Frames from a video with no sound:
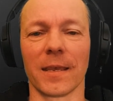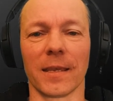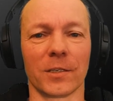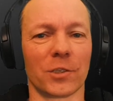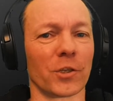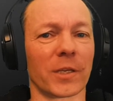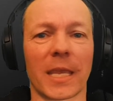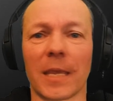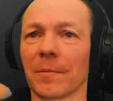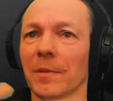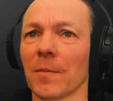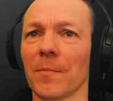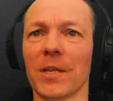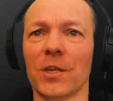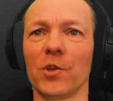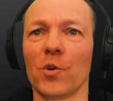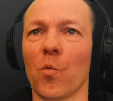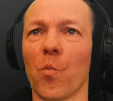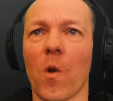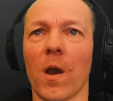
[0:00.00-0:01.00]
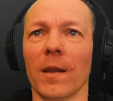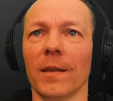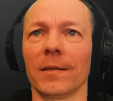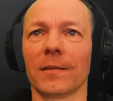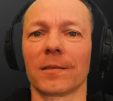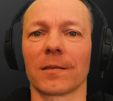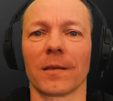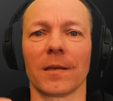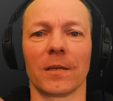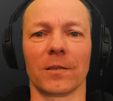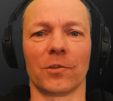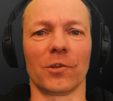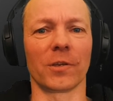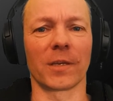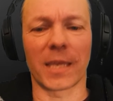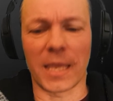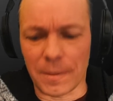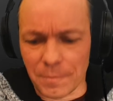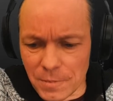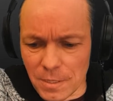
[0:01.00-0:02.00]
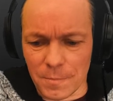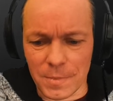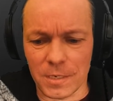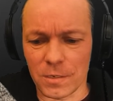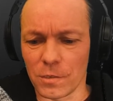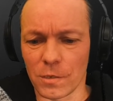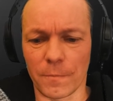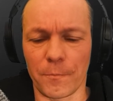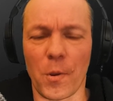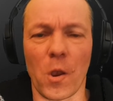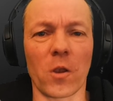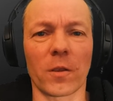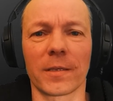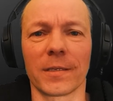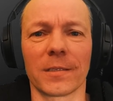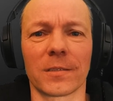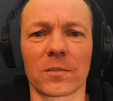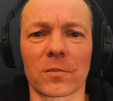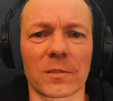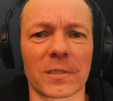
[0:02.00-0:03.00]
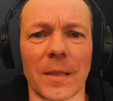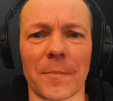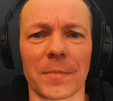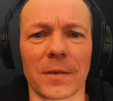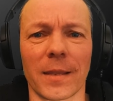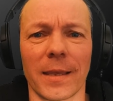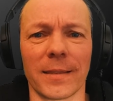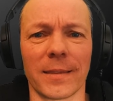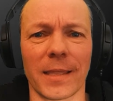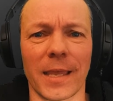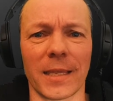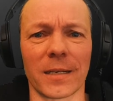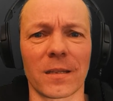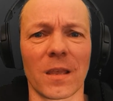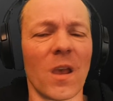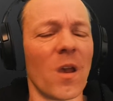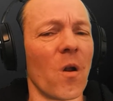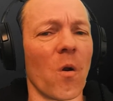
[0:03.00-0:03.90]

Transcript: Do you keep them in your wallet? Do you keep them in your pockets or something like that?